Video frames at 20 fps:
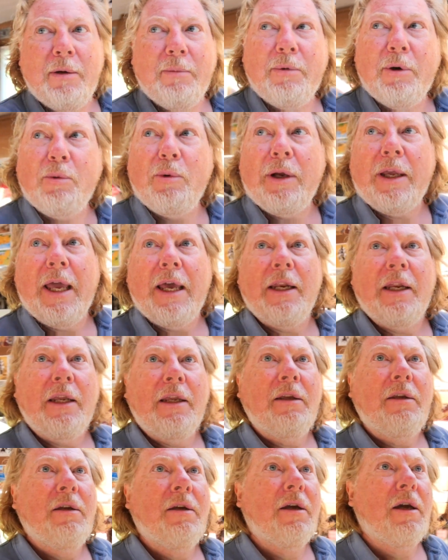but we're
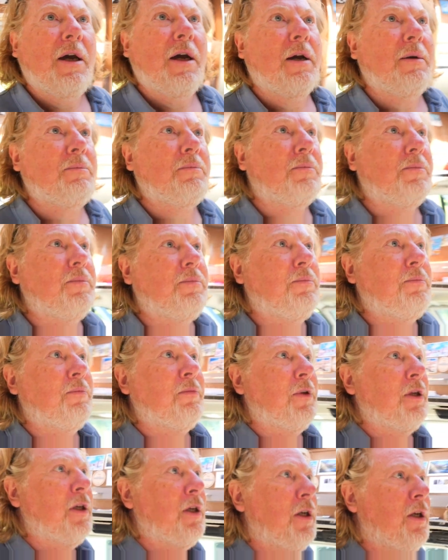getting um,
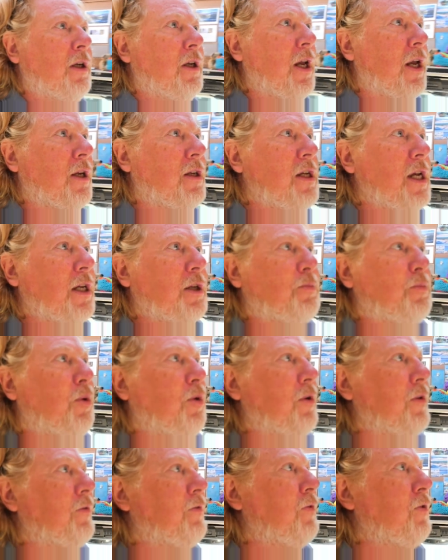yeah
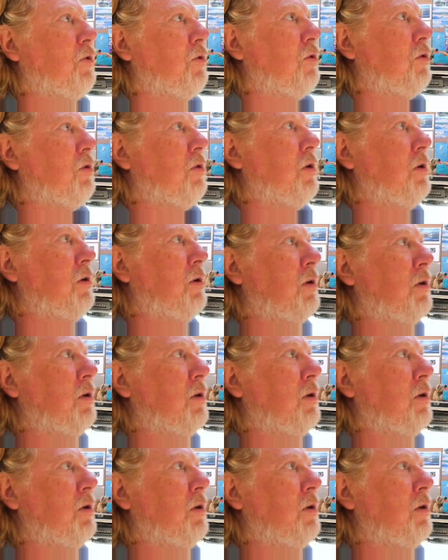6.4, 6.4,